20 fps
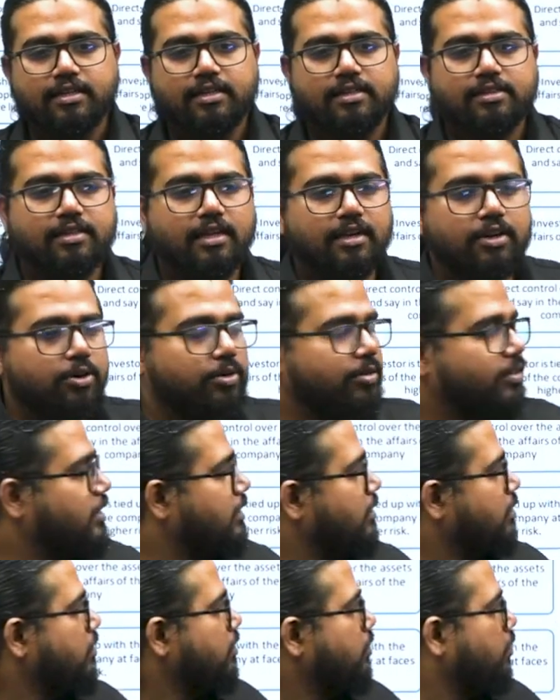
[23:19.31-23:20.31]
They are not
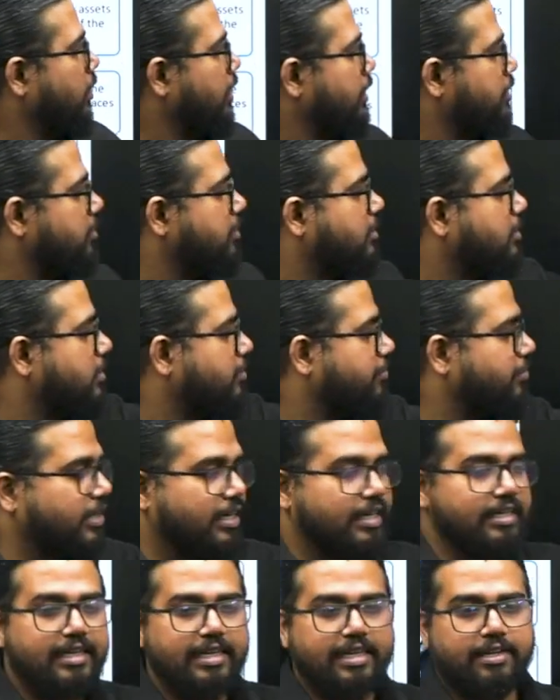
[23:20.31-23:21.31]
going to interfere
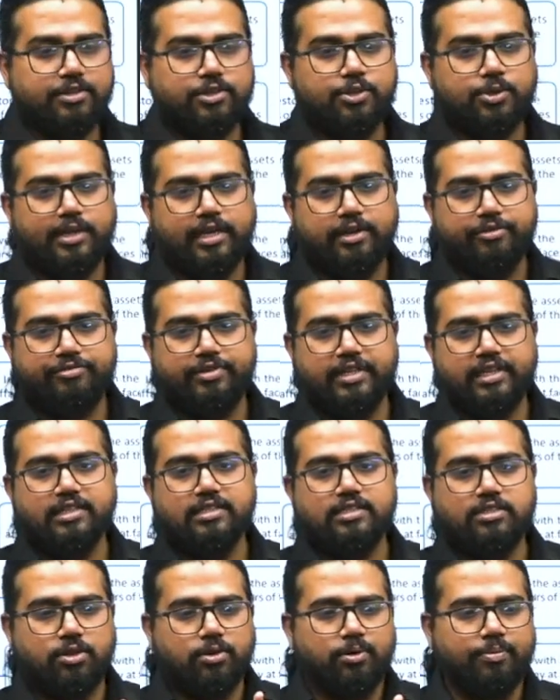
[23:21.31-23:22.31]
in day-to-day
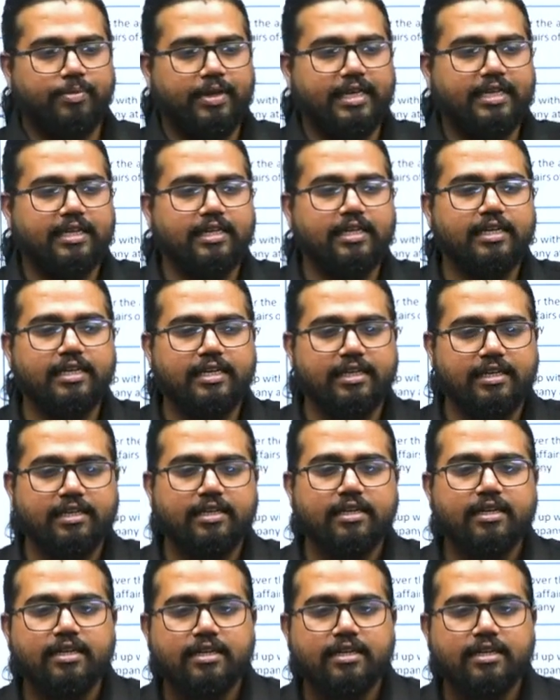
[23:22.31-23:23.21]
affairs or making any